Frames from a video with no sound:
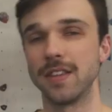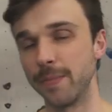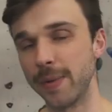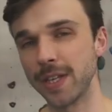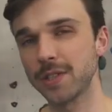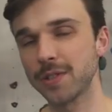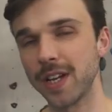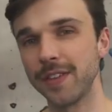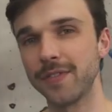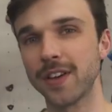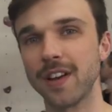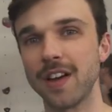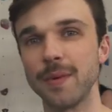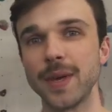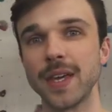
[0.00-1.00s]
The best training
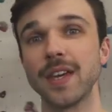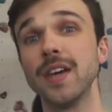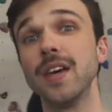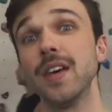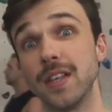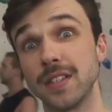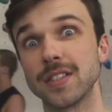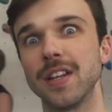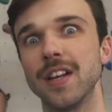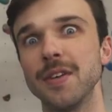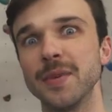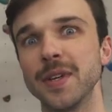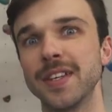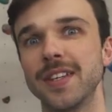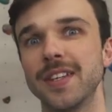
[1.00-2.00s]
for climbing is
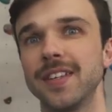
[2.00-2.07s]
climbing.